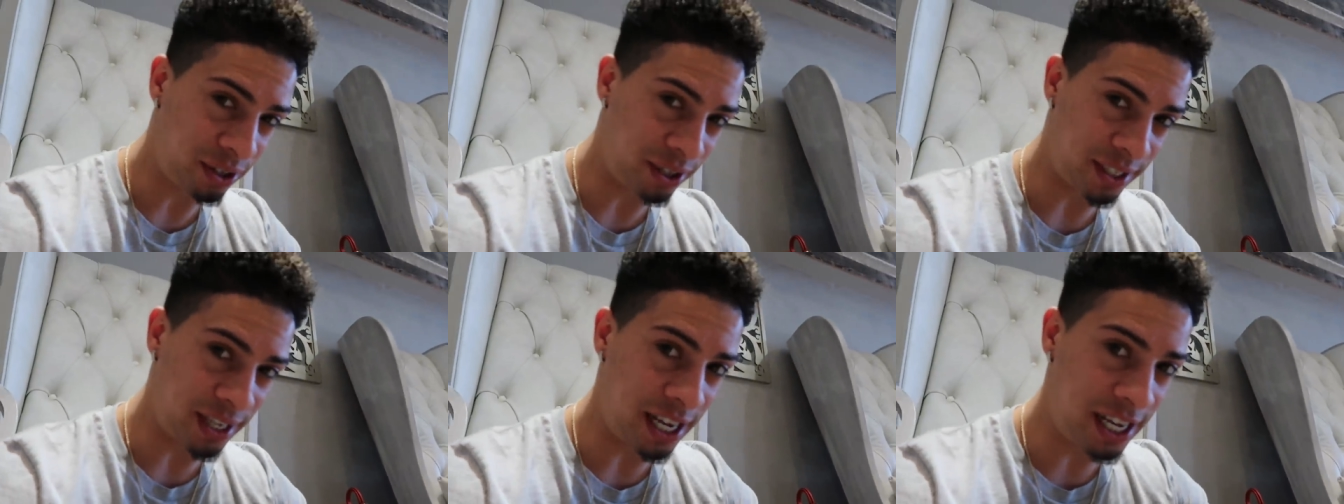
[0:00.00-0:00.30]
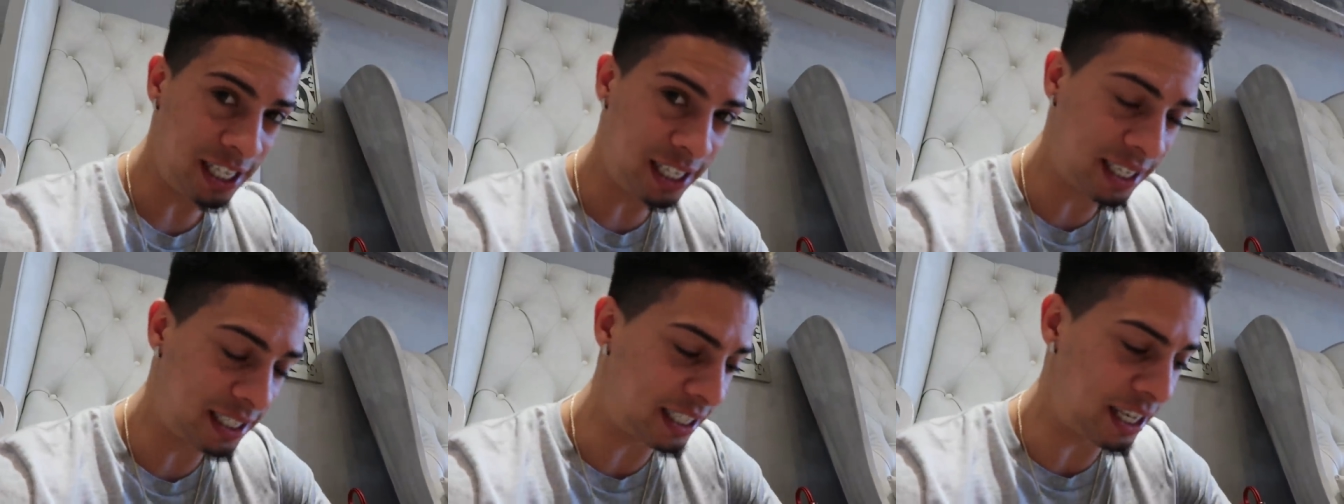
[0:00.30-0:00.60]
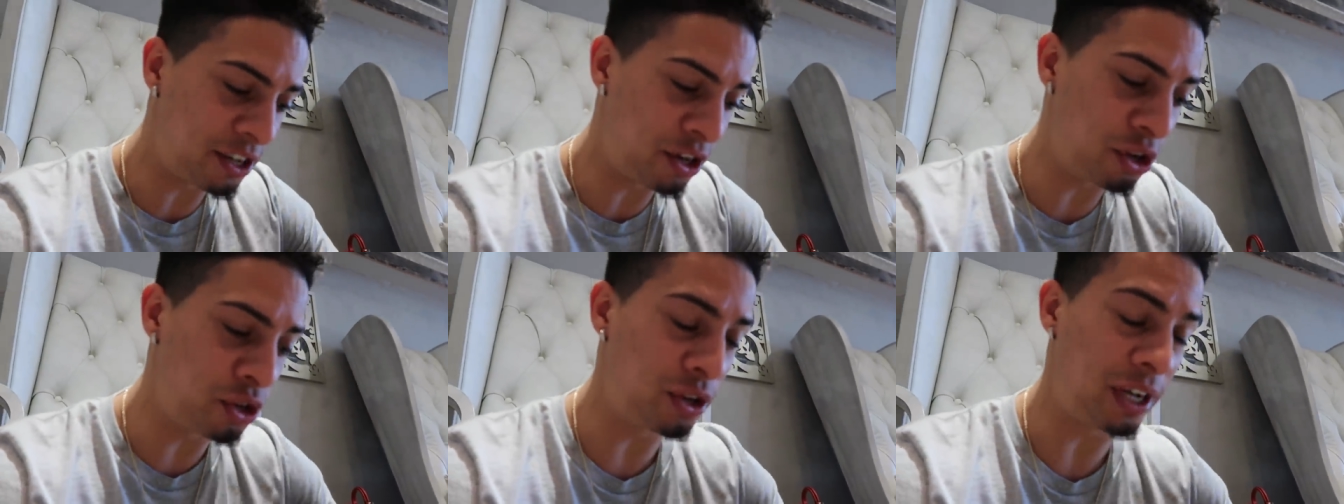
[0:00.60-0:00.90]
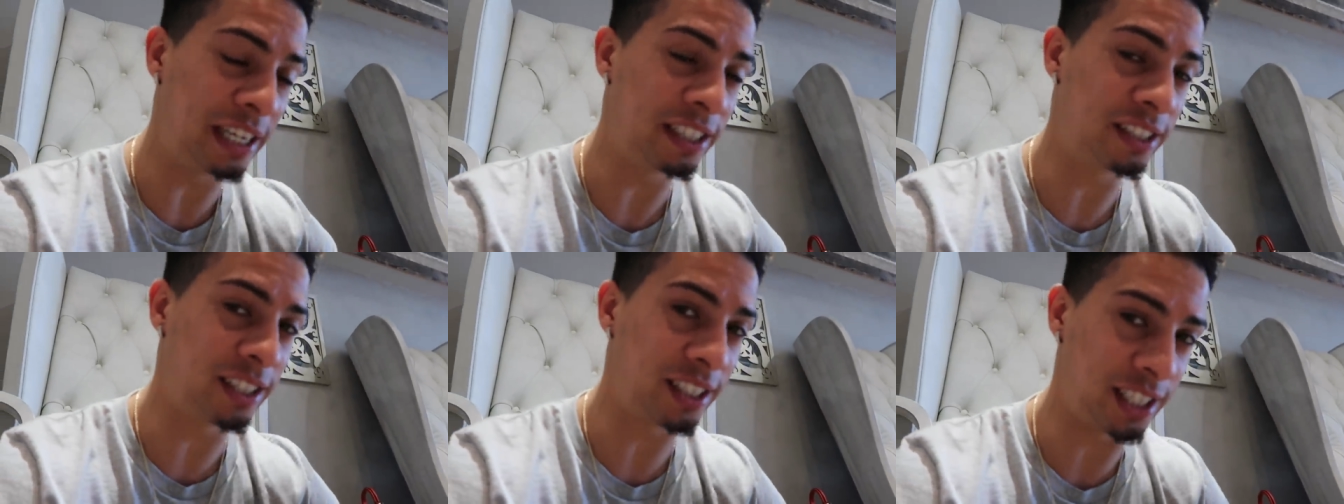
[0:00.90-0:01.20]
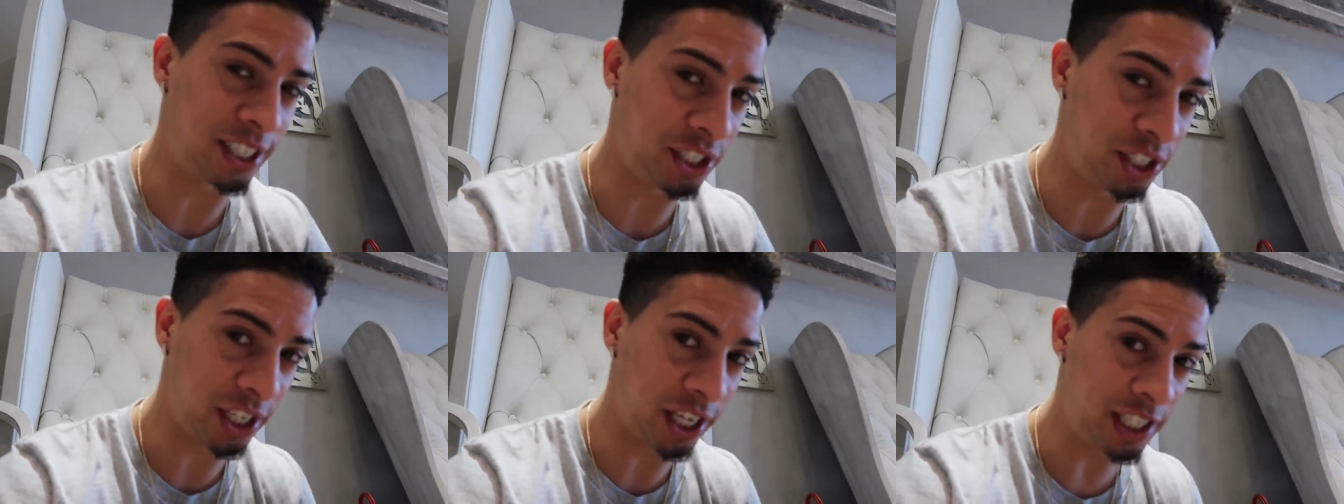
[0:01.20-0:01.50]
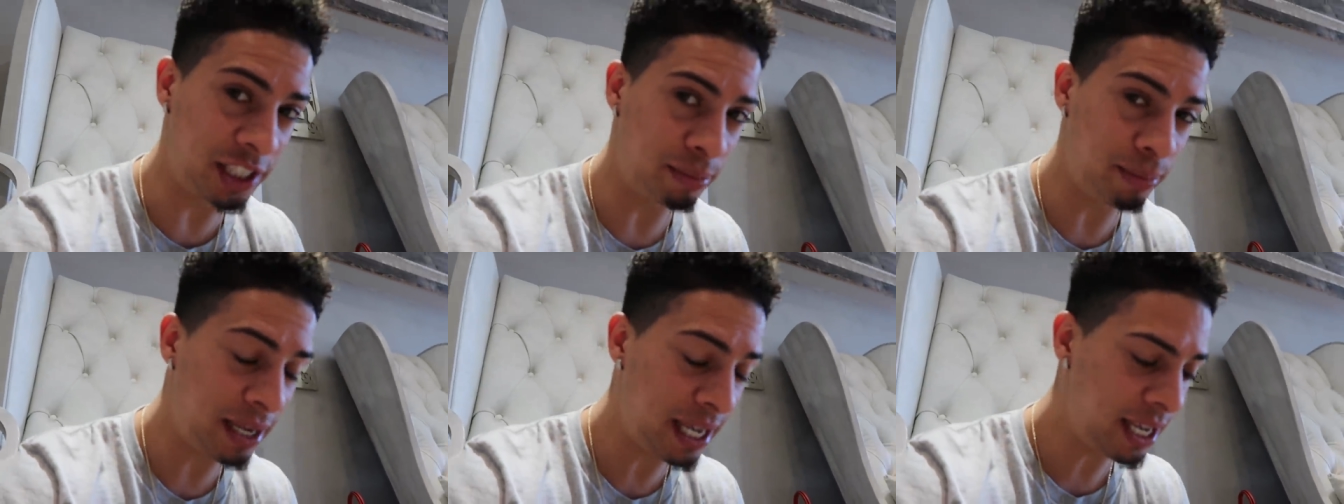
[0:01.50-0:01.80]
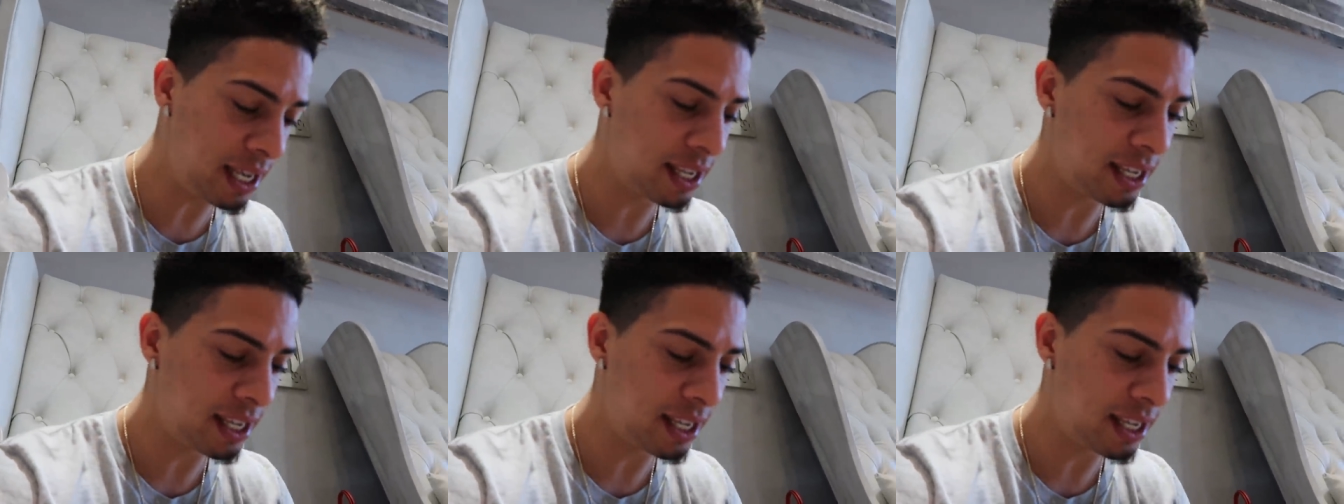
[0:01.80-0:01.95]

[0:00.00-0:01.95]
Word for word: they're done because I know you guys are going to judge me.